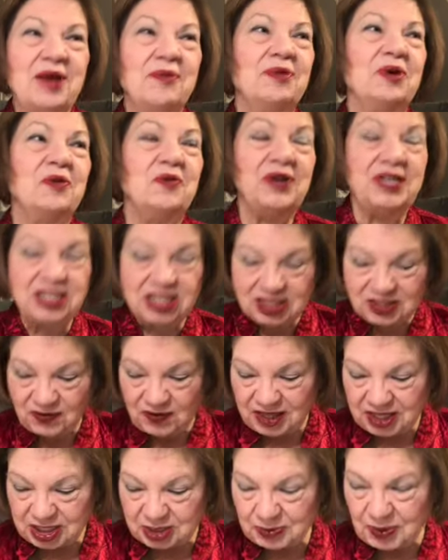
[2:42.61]
But we just
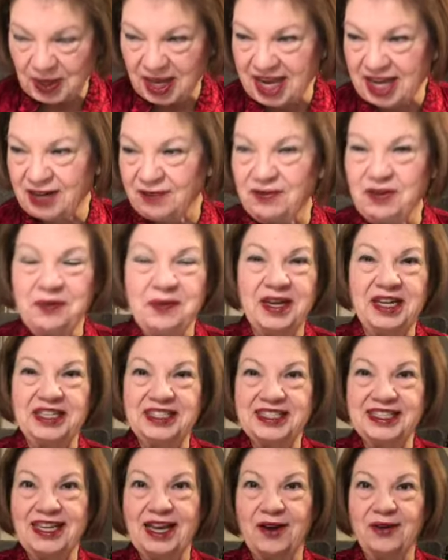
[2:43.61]
finished playing a few
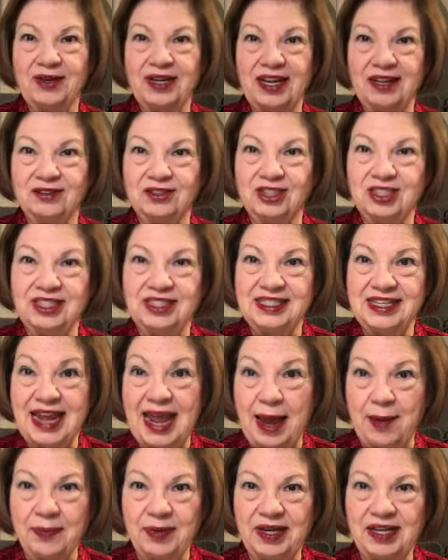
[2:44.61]
minutes ago, and now she's
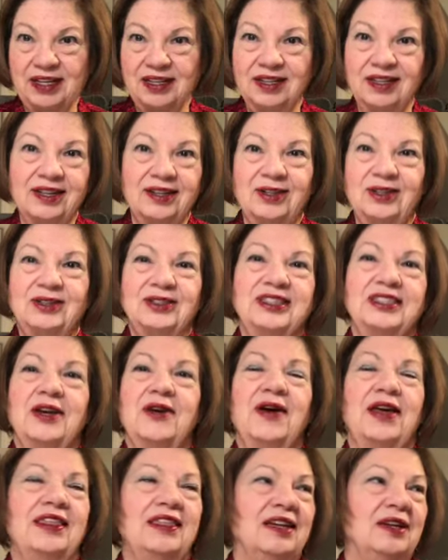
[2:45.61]
napping a little. So
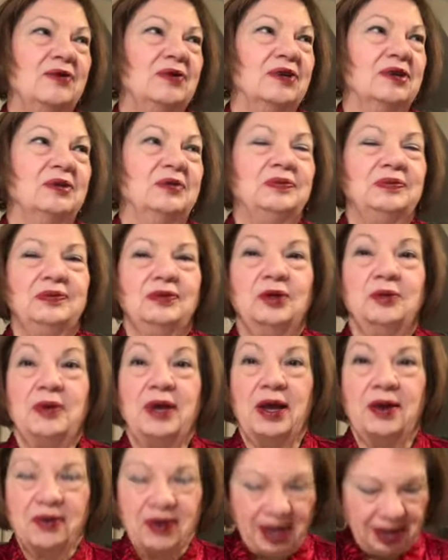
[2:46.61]
I think we'll
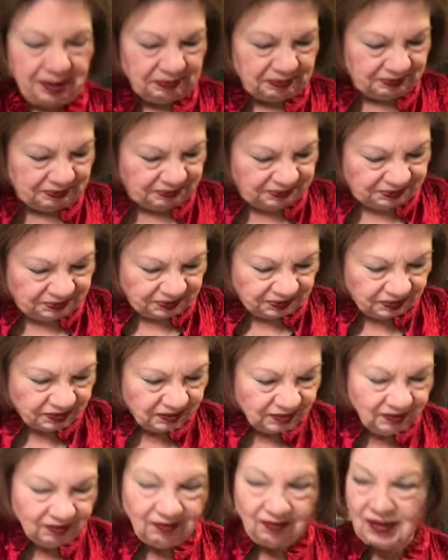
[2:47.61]
be okay.
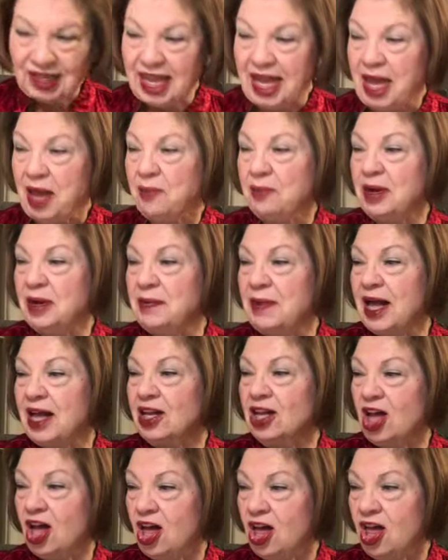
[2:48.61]
But my
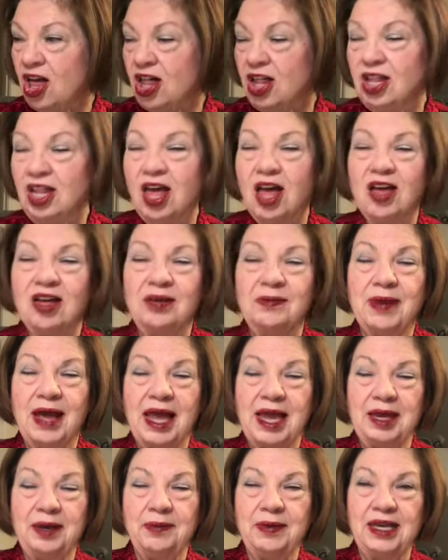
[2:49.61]
call on my
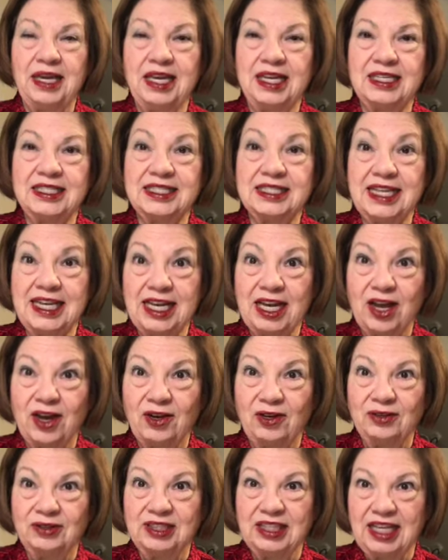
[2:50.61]

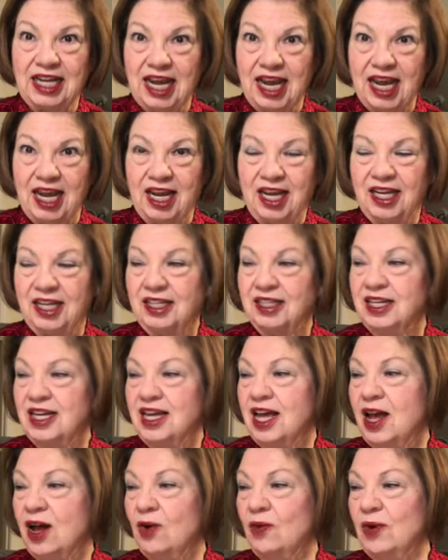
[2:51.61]
ABCingo today
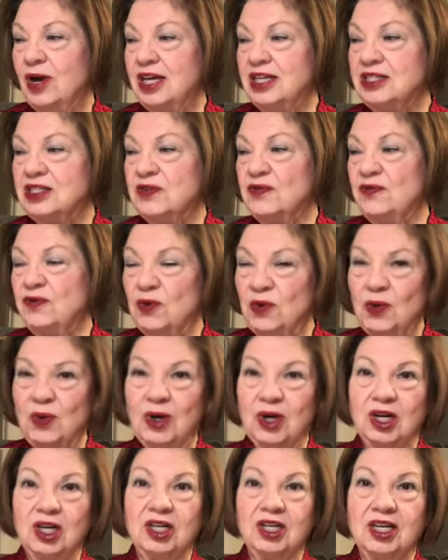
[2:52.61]
was
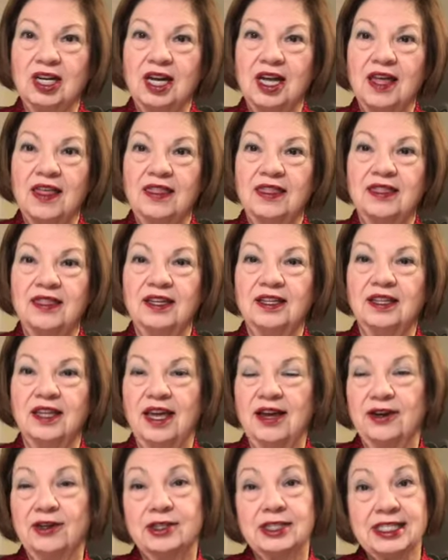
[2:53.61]
for the
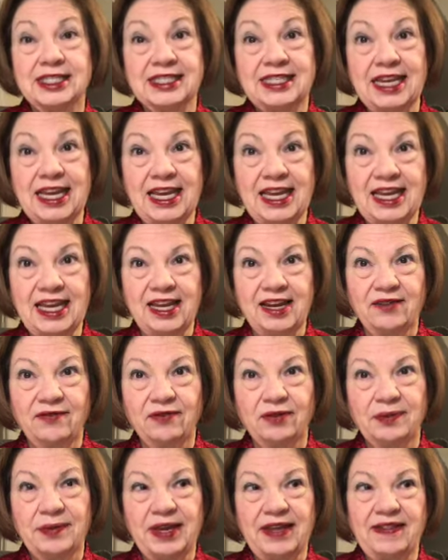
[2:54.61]
letter C, and
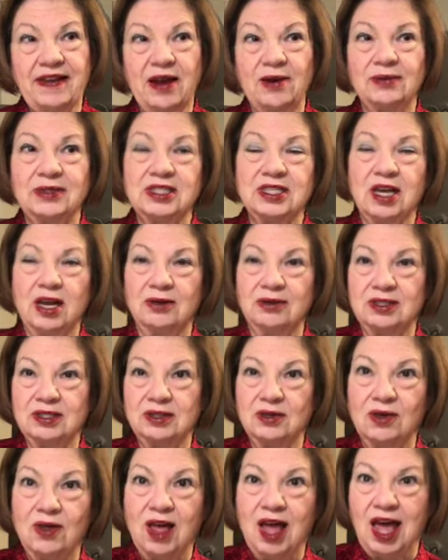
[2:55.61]
for me that was
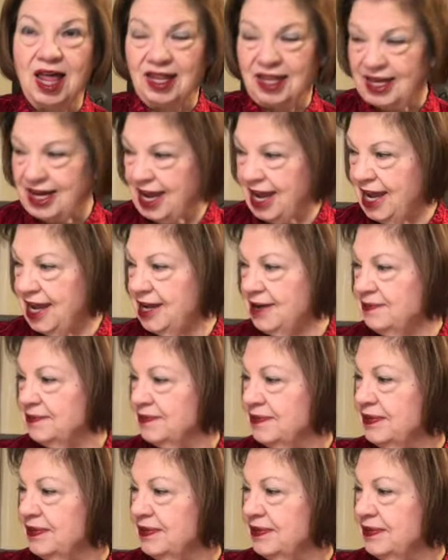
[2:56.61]
Coastal Holiday.